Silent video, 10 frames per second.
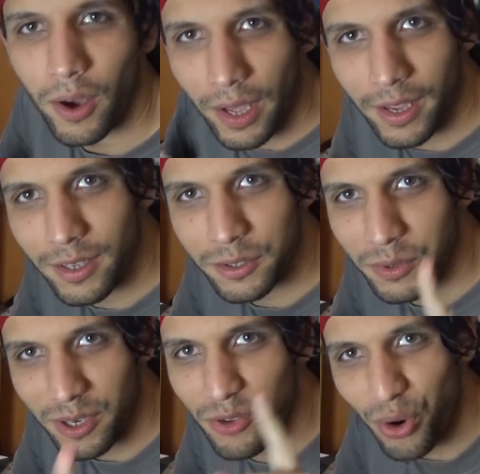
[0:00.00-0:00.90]
Okay, so
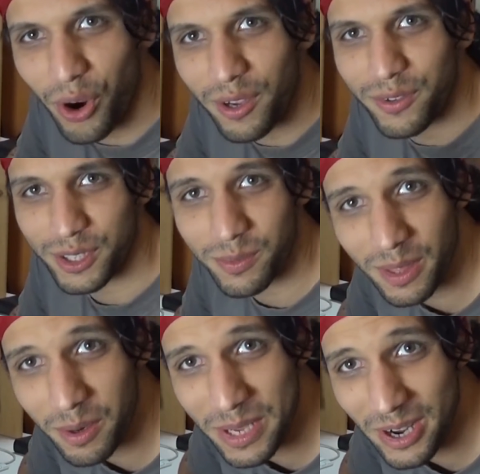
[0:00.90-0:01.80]
we're going to try for
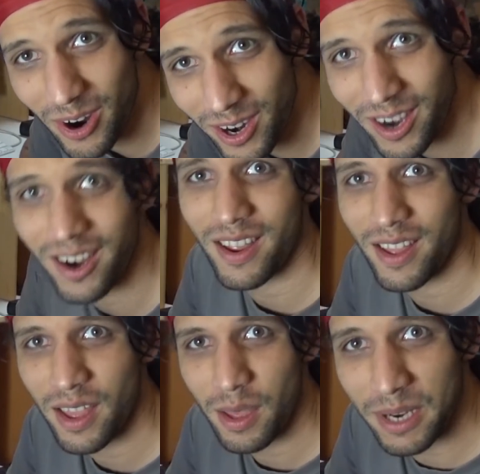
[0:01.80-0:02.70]
something a bit harder.
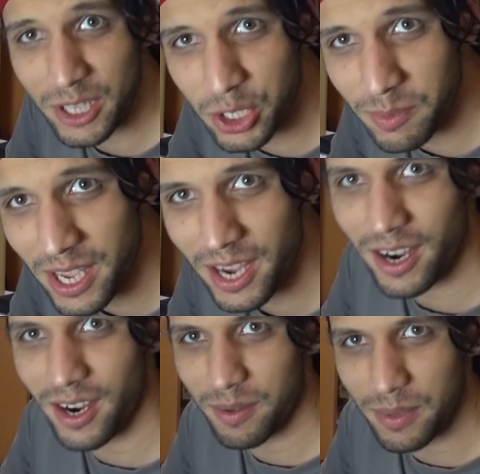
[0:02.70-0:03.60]
Bit of Jimmy
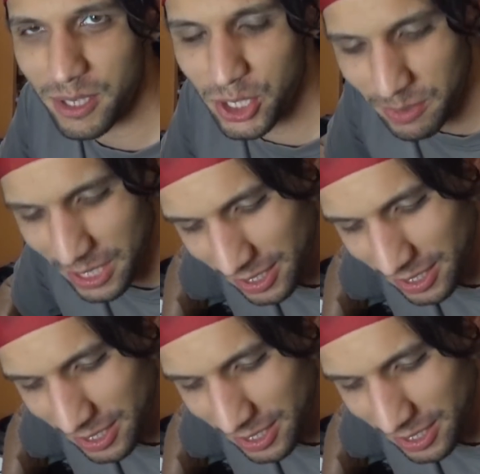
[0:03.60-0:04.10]
here, bit of Jimmy.